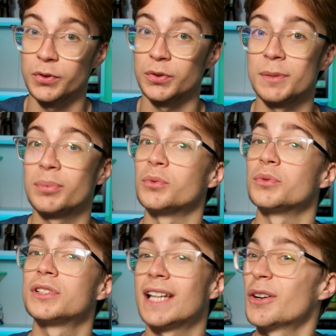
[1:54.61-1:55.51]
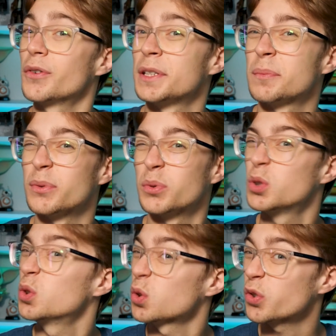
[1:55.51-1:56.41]
sort of your typical stereotypical
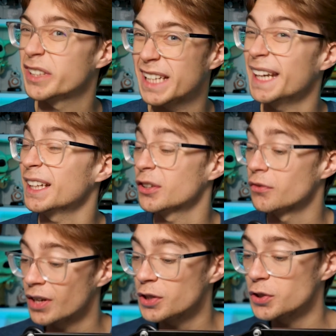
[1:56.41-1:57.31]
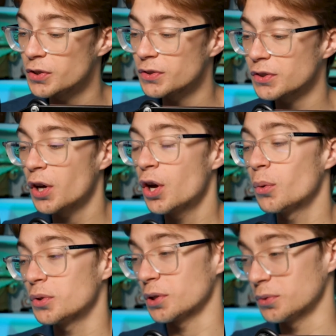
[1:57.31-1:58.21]
storytelling conventions,
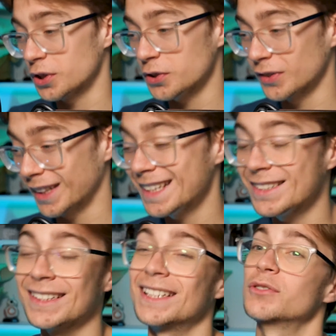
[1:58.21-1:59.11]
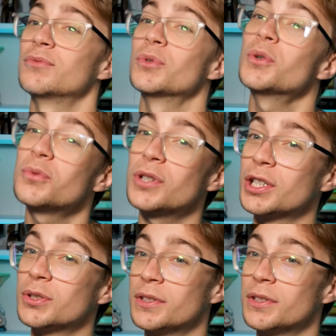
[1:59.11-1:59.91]
which I will touch on later, and you all